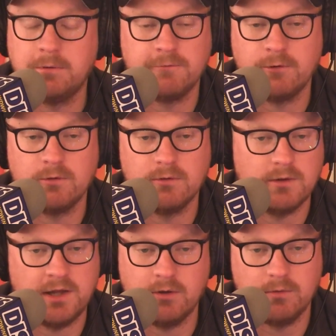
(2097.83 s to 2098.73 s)
prefer. Money.
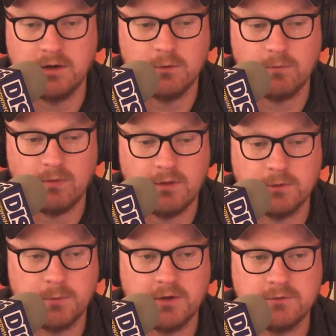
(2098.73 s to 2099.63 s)
I don't need a
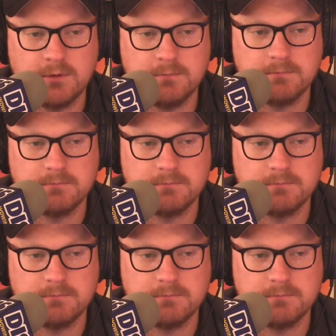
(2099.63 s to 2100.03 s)
leather bracelet.